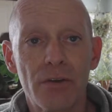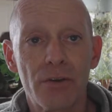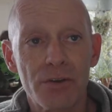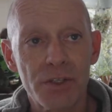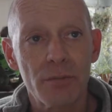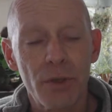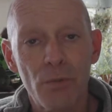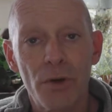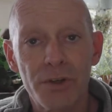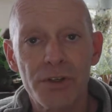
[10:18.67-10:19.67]
There's simply
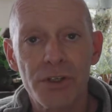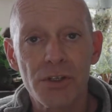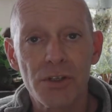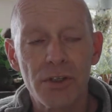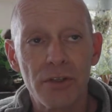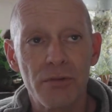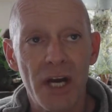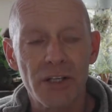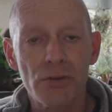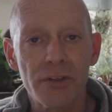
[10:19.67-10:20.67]
one decision and you
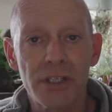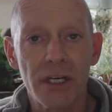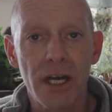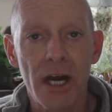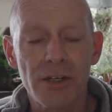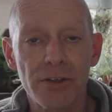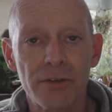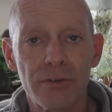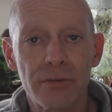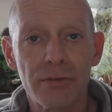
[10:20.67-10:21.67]
naturally take
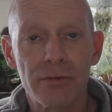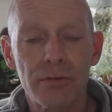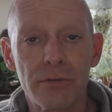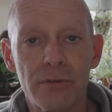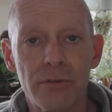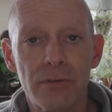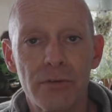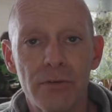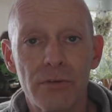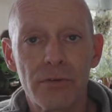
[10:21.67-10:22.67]
action.
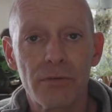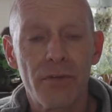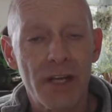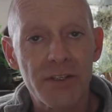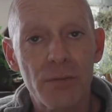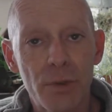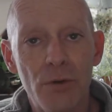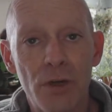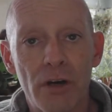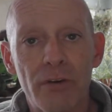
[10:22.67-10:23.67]
That's the
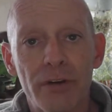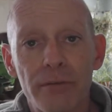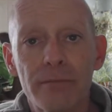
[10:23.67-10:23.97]
beauty of it.